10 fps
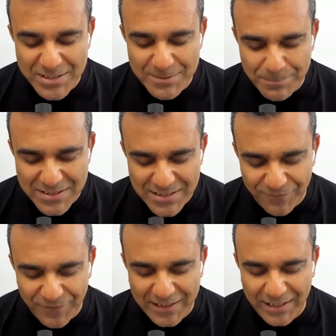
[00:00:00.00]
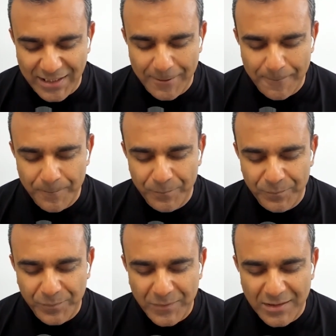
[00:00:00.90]
specifically
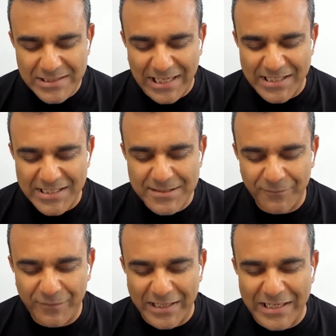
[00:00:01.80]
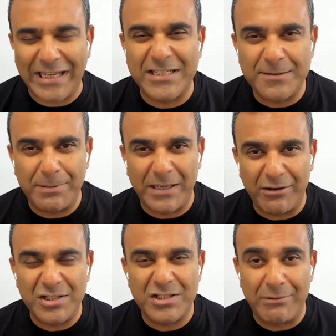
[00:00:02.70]
telling some very
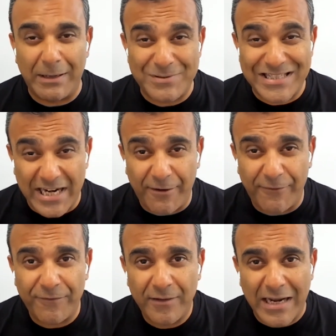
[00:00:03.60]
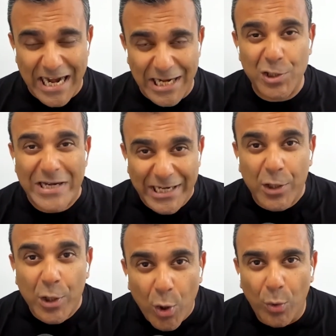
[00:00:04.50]
experienced reps that I've had to let
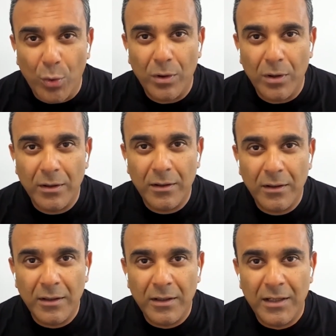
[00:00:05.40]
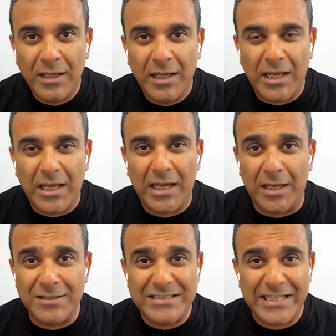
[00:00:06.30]
go,
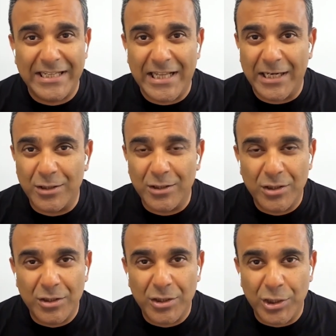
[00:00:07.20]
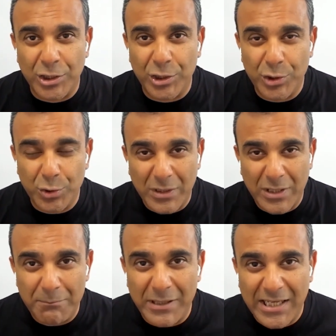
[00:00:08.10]
saying that you
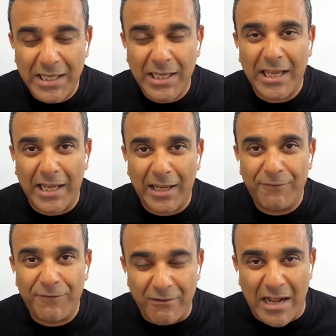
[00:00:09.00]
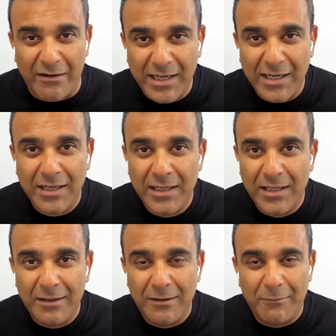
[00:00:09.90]
can be a Ferrari,
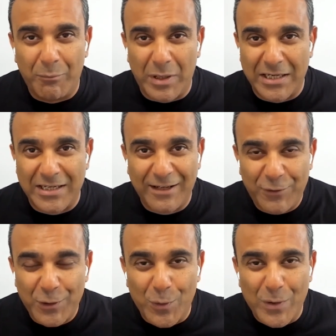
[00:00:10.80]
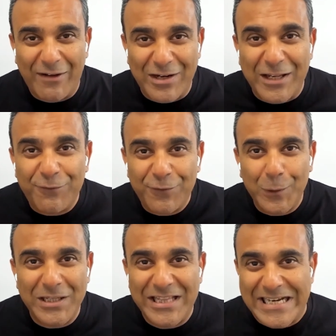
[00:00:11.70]
but if you don't have any
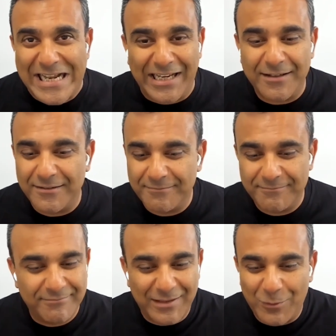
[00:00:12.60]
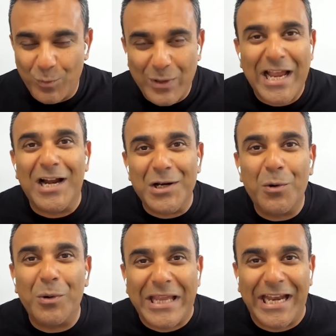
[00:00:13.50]
fuel in the tank, we aren't
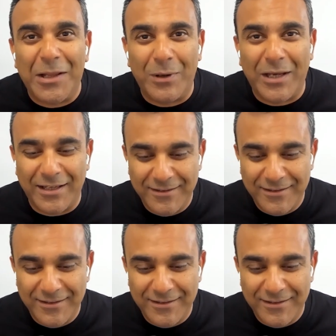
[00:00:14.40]
going anywhere,